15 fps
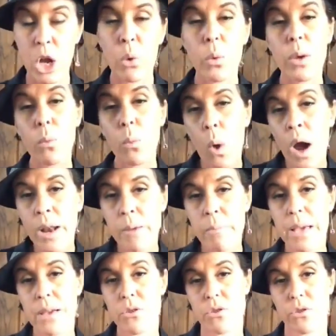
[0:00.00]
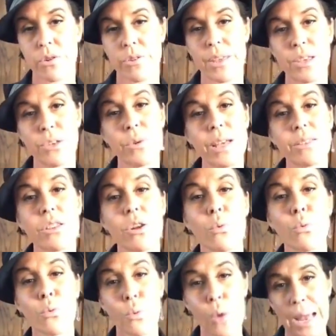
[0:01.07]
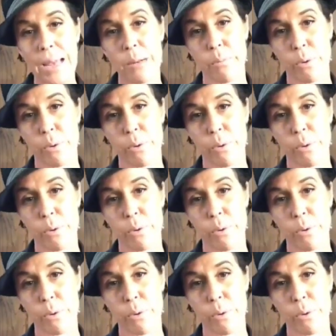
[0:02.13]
We want to make sure that you get the right